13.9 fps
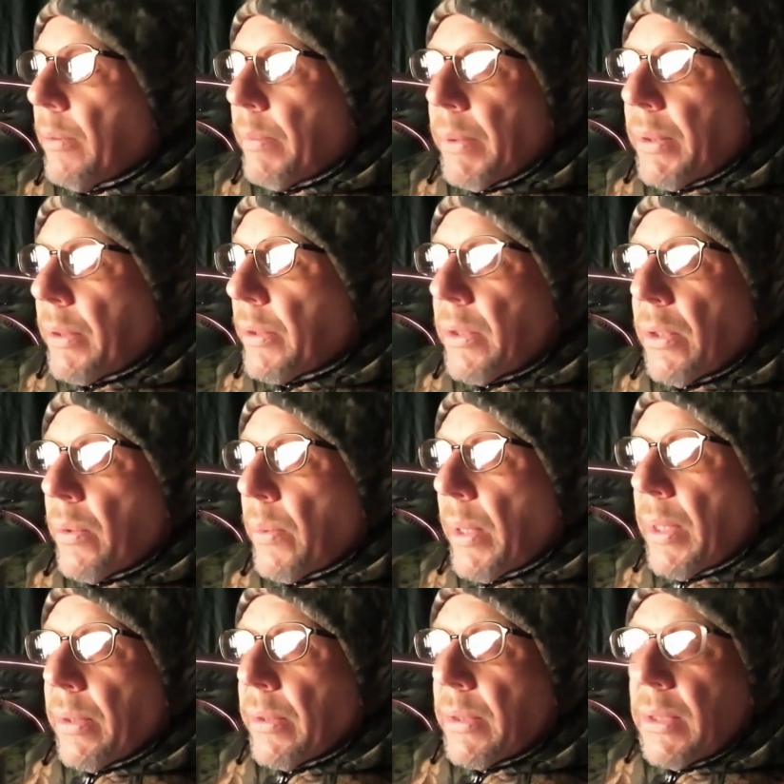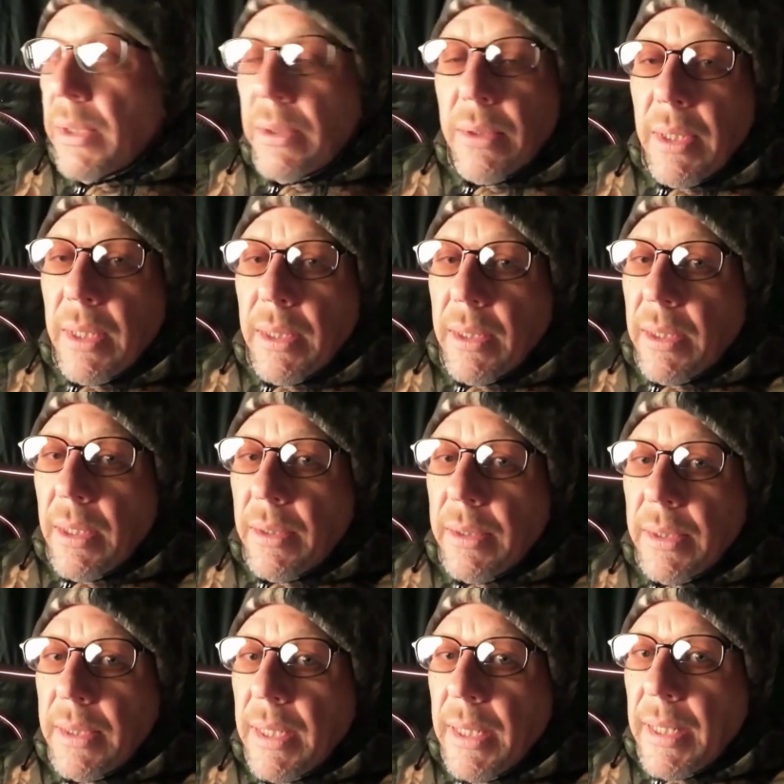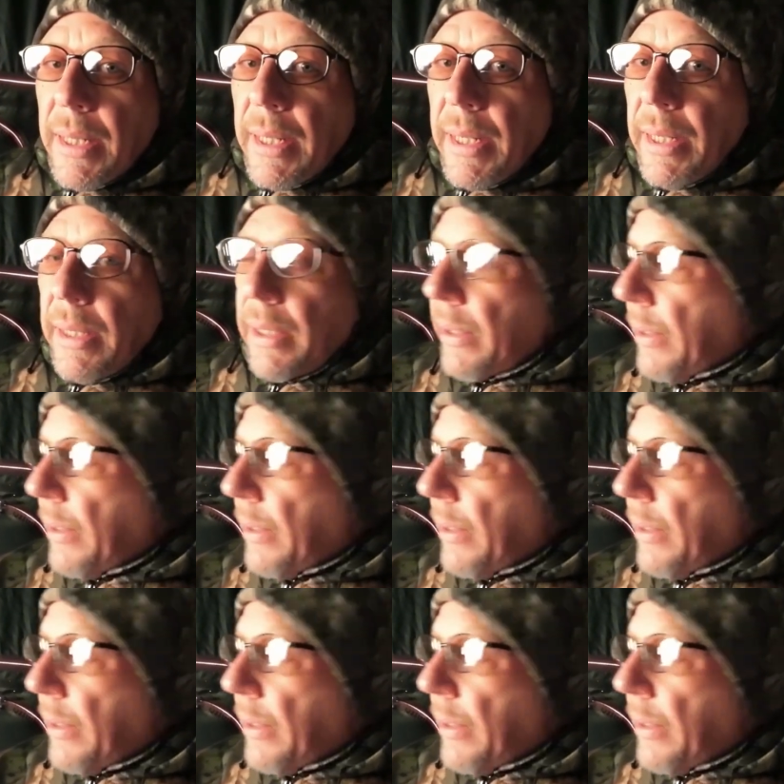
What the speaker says: but there's no way those deer are getting there in the daylight.